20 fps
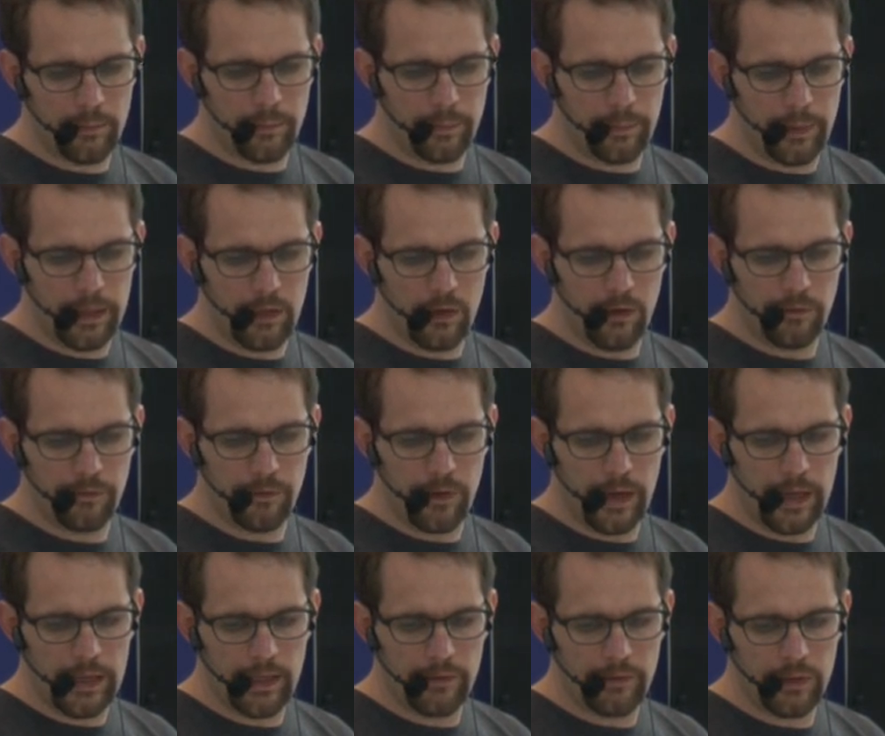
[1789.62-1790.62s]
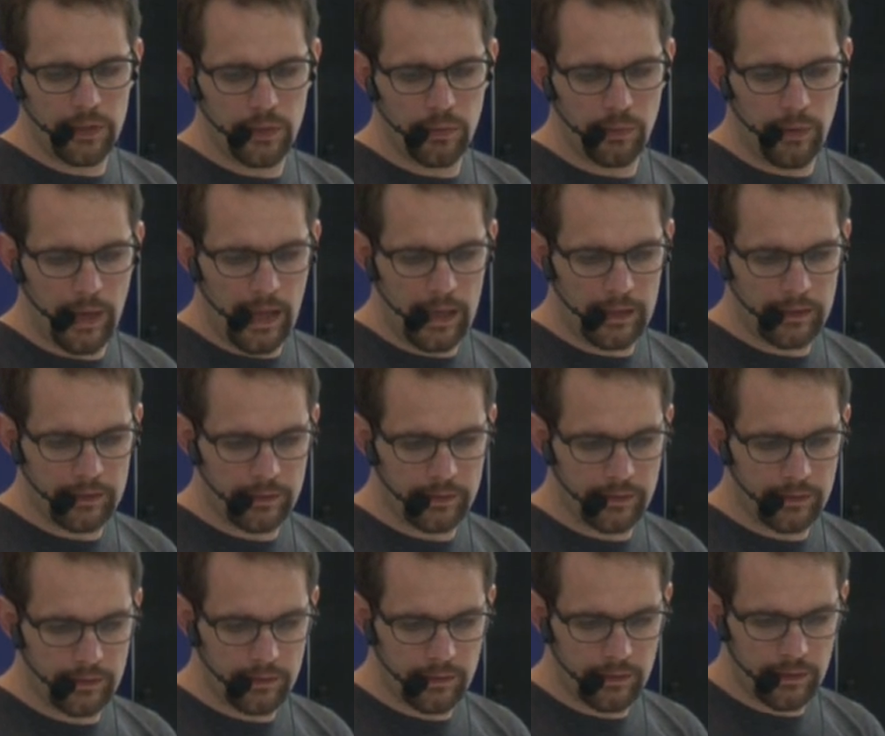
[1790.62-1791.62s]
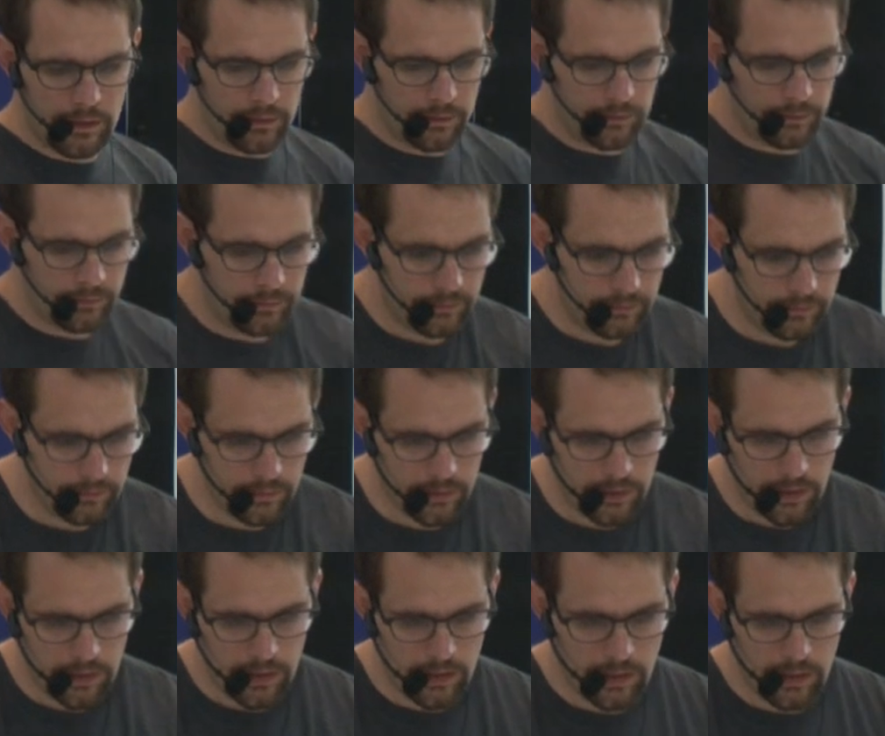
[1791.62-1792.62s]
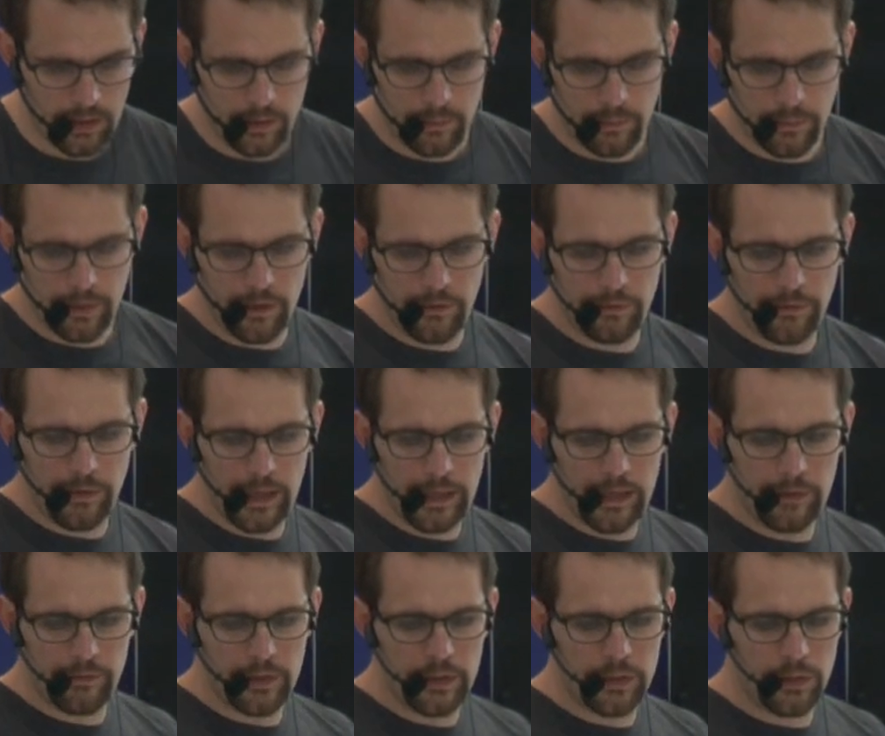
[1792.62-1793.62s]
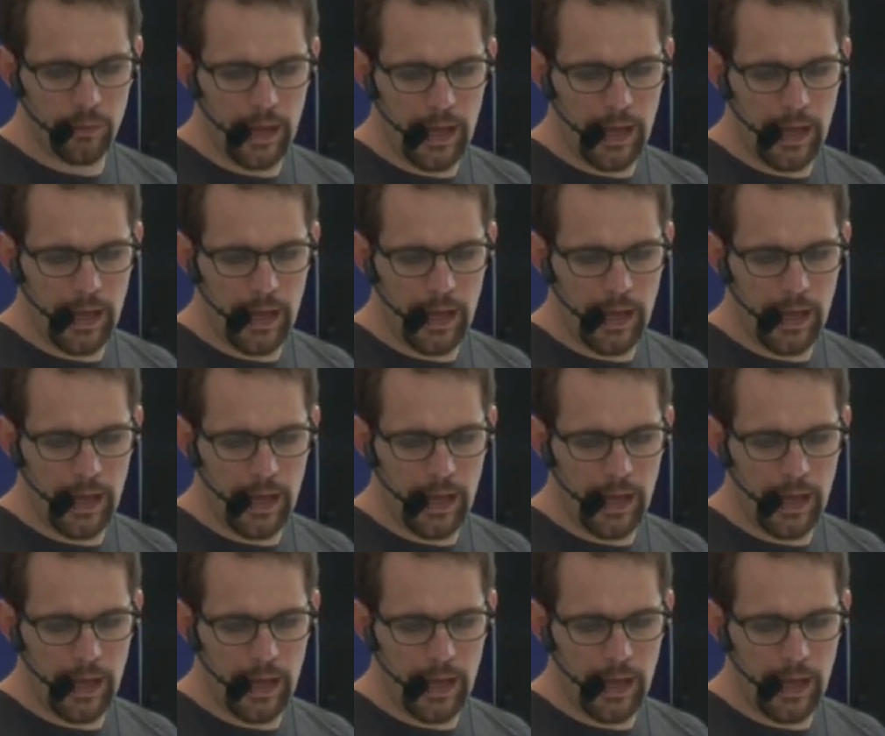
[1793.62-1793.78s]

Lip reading: p of y given do x, p of y given do